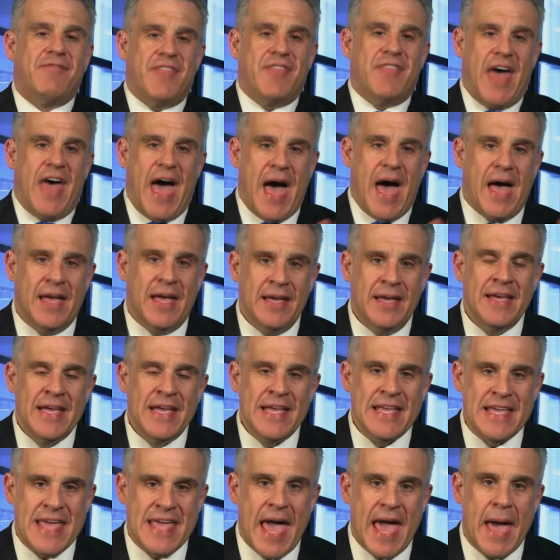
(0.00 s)
that
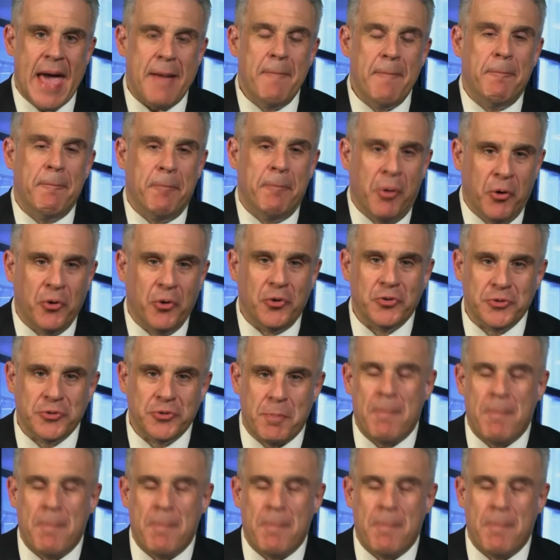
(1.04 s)
get pulled